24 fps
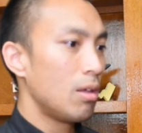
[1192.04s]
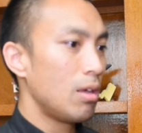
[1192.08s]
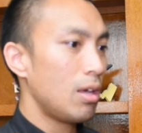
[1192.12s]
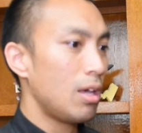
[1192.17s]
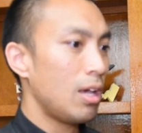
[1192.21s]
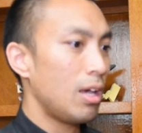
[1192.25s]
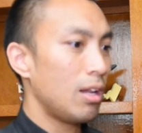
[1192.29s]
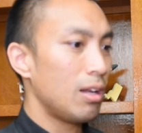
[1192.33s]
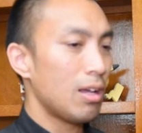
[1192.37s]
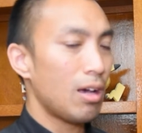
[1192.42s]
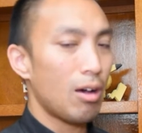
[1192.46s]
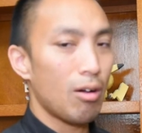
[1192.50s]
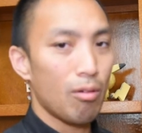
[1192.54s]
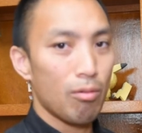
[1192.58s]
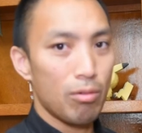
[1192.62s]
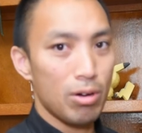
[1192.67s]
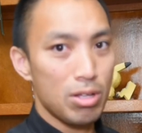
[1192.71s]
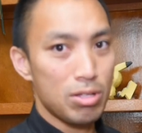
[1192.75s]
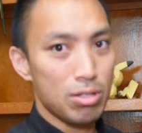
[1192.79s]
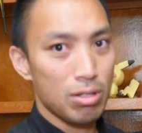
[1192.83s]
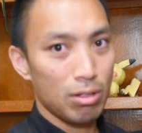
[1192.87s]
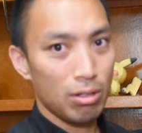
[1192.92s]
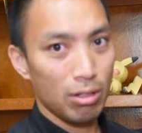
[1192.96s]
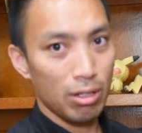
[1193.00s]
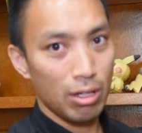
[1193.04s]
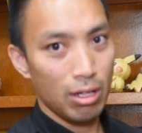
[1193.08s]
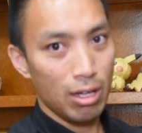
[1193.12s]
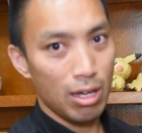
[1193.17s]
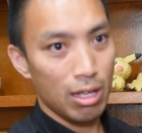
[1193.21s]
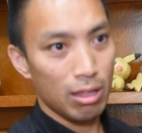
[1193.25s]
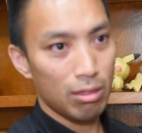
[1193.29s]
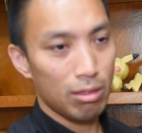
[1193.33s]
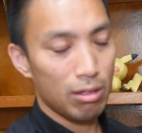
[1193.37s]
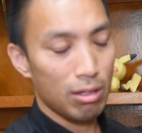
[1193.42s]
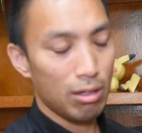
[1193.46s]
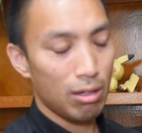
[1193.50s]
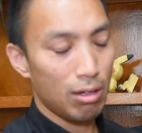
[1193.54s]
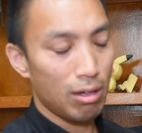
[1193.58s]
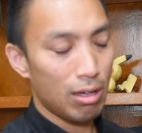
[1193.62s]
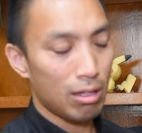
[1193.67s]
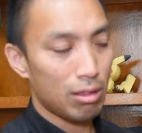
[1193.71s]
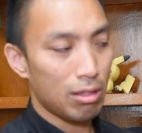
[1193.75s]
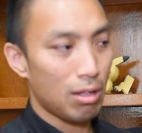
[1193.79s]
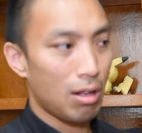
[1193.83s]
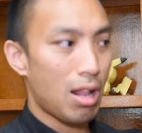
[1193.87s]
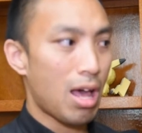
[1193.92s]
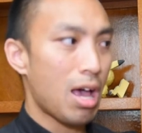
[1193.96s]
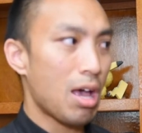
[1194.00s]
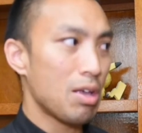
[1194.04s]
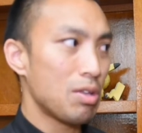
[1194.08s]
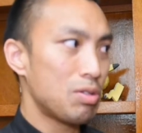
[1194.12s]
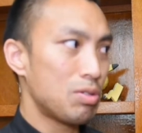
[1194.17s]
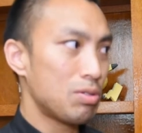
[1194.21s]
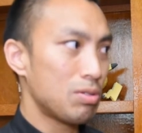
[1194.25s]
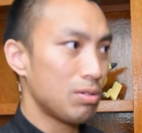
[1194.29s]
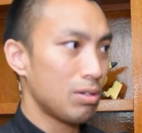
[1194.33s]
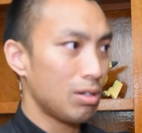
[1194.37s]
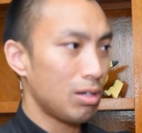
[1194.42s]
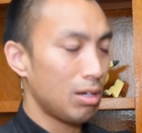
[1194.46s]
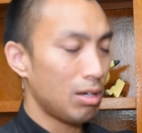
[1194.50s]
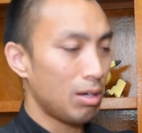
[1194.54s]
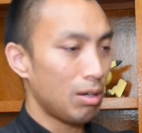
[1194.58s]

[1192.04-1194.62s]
And recently at the last